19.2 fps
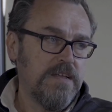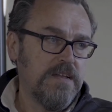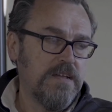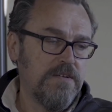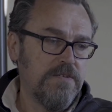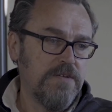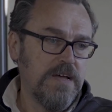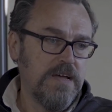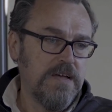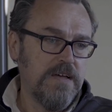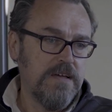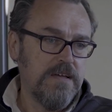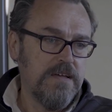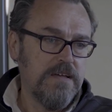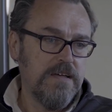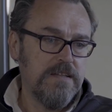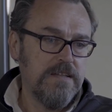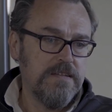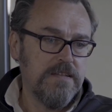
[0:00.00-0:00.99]

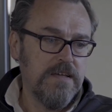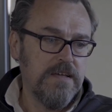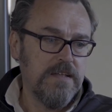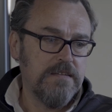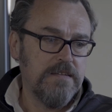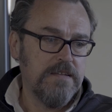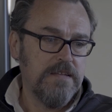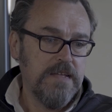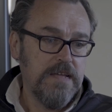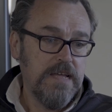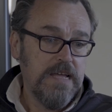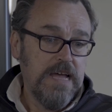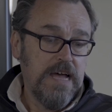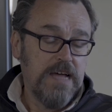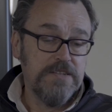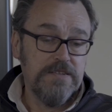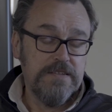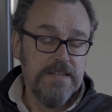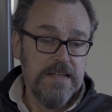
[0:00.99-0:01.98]
And
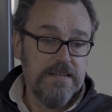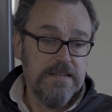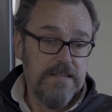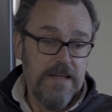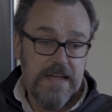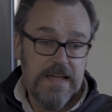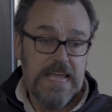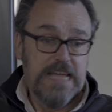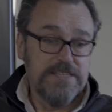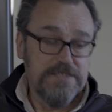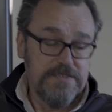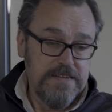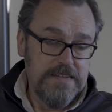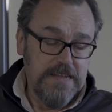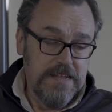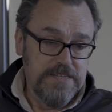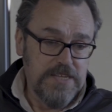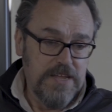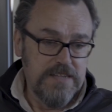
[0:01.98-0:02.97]
I guess
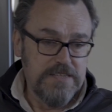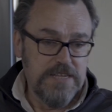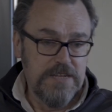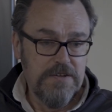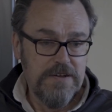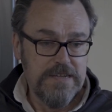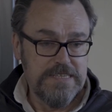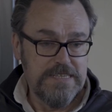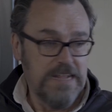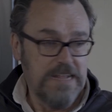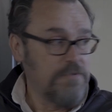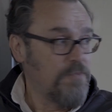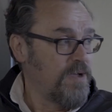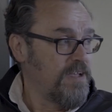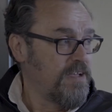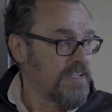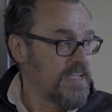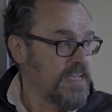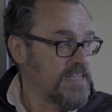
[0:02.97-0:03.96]
as a nice
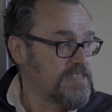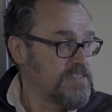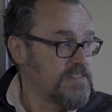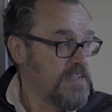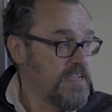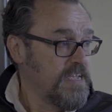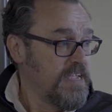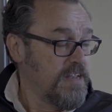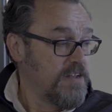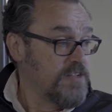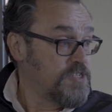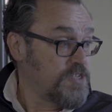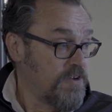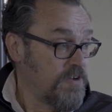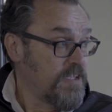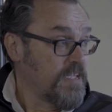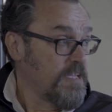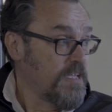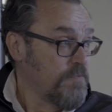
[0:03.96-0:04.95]
segue, I guess
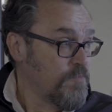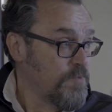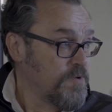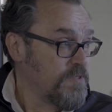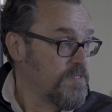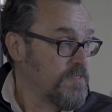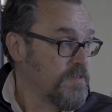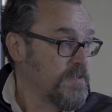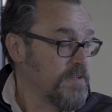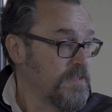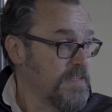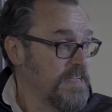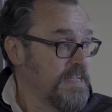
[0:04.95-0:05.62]
tying in with the